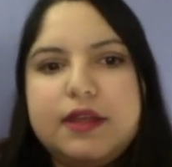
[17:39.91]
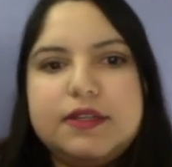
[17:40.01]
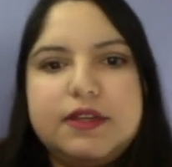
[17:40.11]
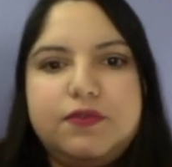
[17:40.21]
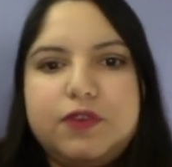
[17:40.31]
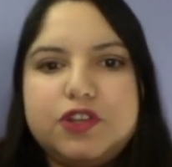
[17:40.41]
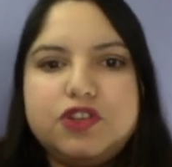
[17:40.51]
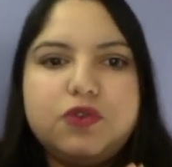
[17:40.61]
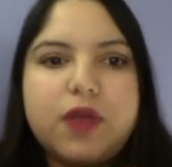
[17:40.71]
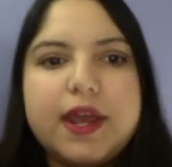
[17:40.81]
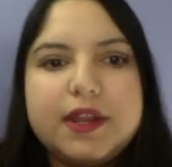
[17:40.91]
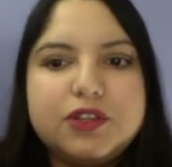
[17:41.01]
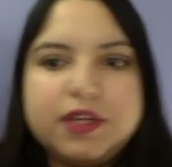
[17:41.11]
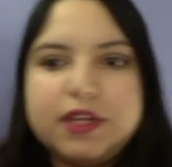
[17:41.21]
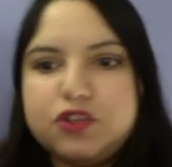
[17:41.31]
different
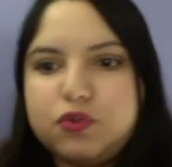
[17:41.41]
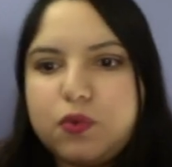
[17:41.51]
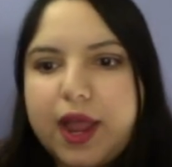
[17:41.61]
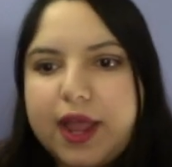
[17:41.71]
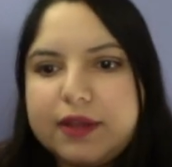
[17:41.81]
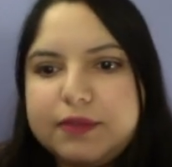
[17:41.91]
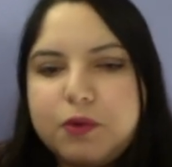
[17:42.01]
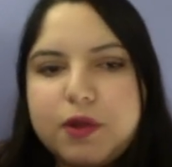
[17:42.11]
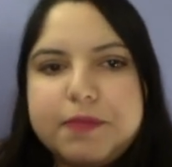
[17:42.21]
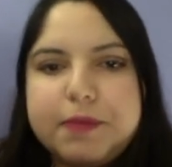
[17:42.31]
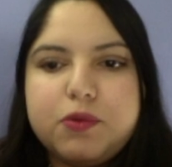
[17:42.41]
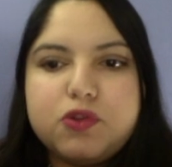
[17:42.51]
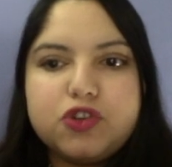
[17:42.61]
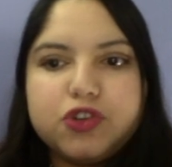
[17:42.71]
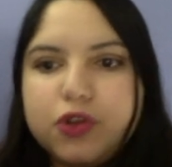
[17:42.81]
strategies, write what people
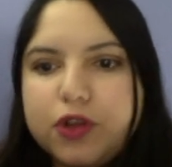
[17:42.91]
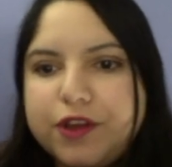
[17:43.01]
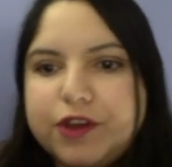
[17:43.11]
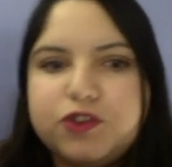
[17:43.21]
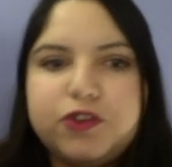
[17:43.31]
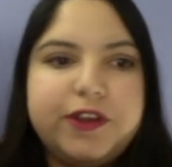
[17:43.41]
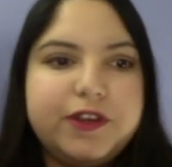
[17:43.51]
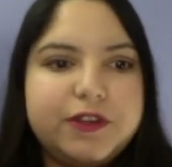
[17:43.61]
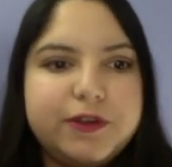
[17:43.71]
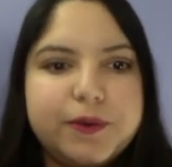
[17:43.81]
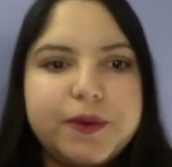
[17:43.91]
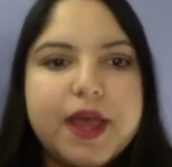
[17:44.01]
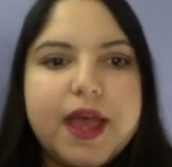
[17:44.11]
should or shouldn't do.